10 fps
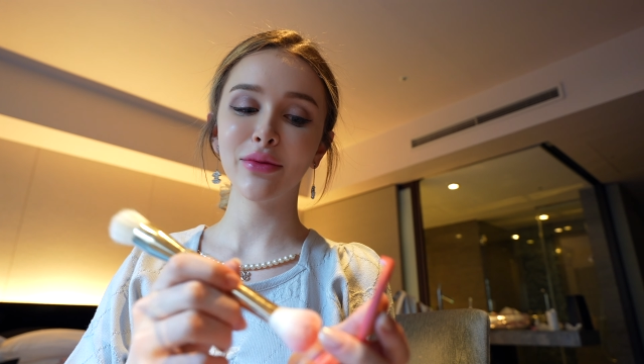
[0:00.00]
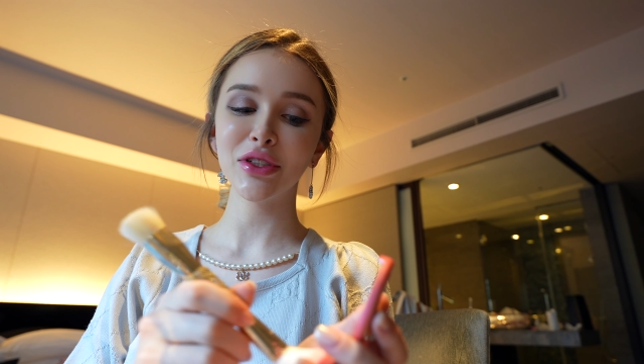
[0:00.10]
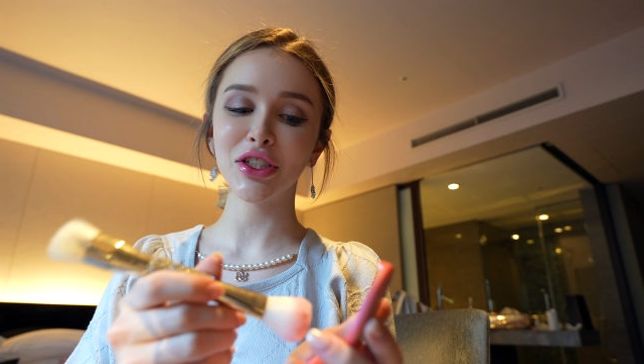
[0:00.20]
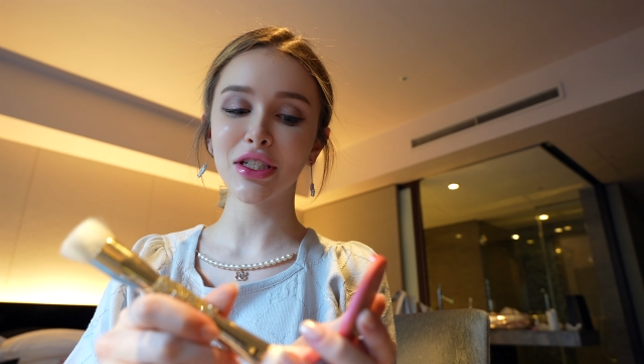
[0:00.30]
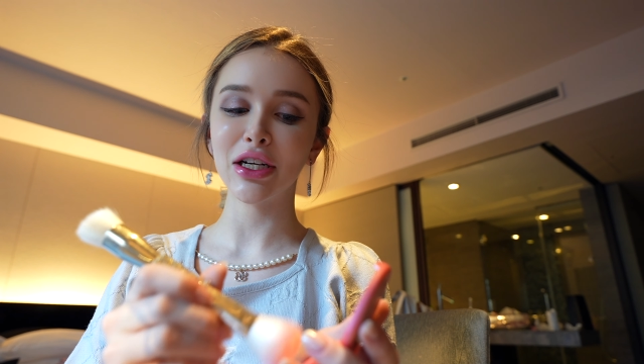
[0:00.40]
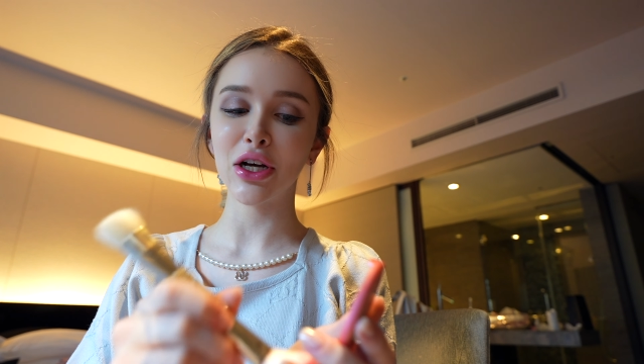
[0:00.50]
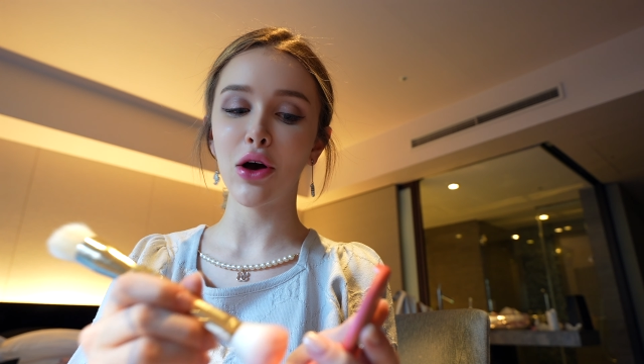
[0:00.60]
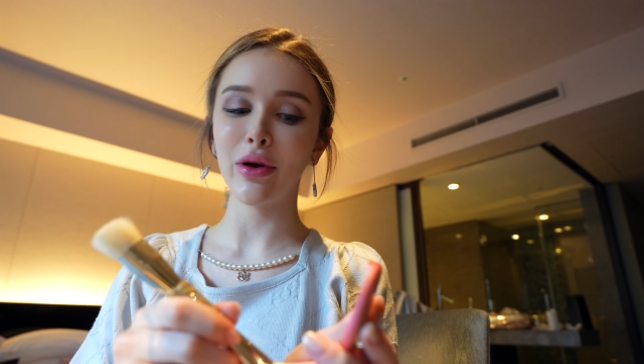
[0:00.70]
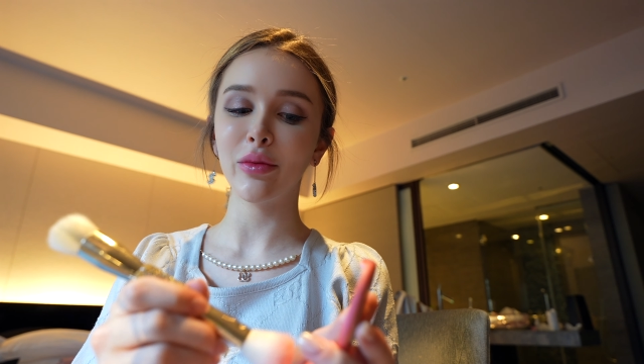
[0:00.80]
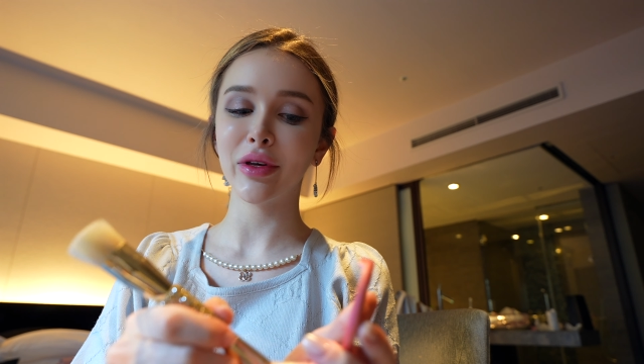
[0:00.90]
We're just gonna
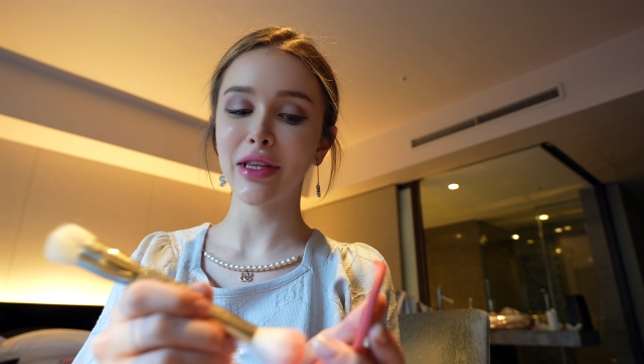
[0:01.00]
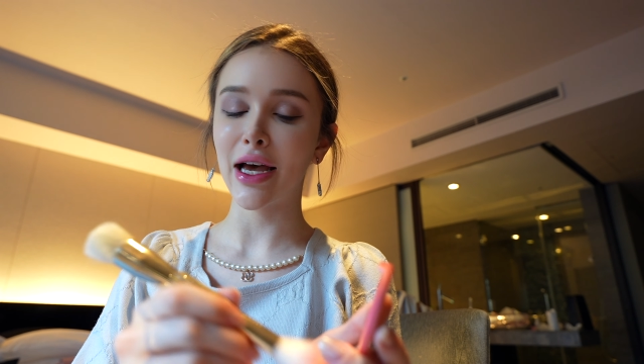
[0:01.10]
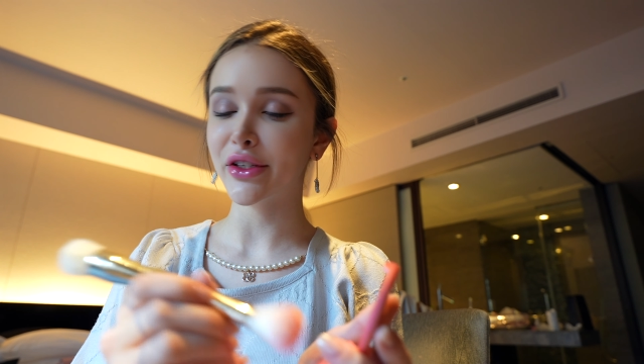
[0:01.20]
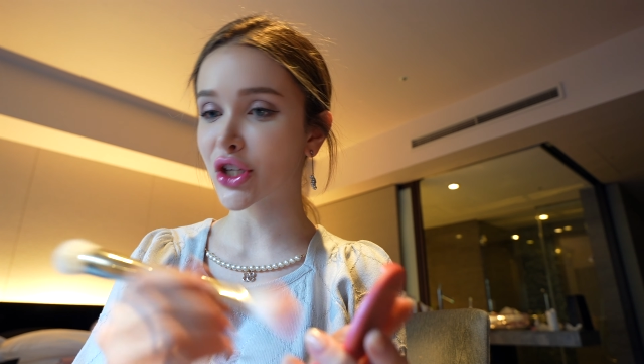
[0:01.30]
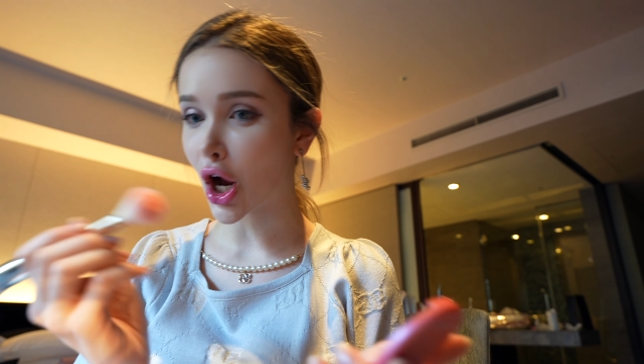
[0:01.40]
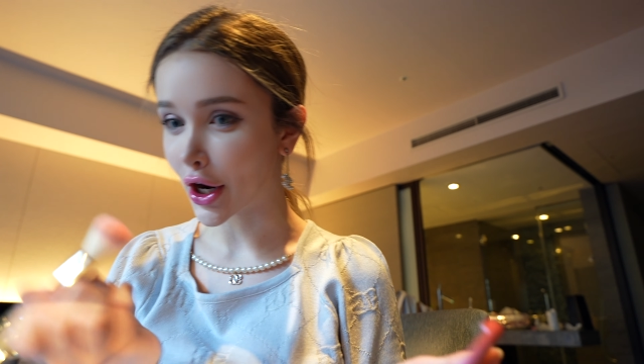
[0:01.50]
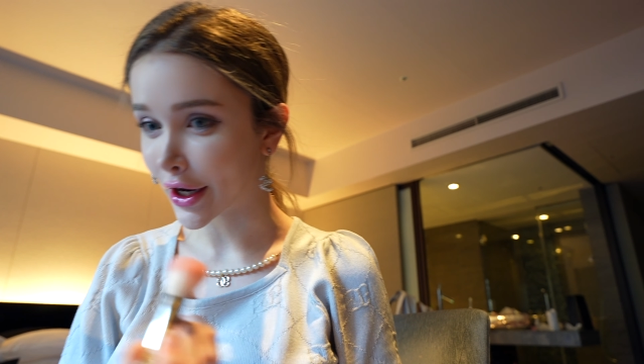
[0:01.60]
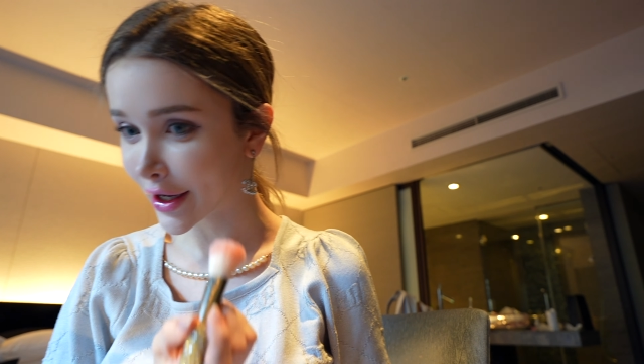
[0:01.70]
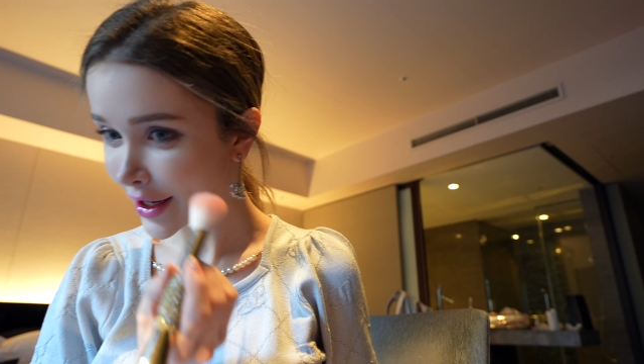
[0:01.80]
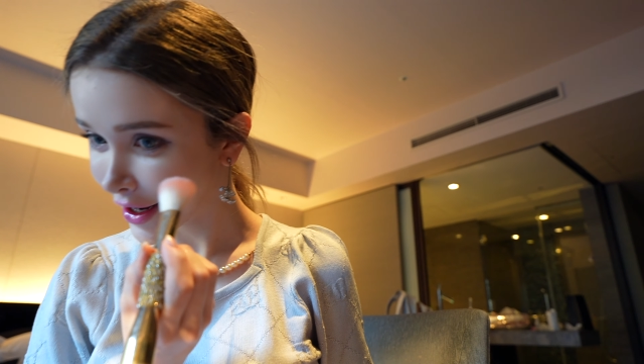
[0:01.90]
go in with that Tarte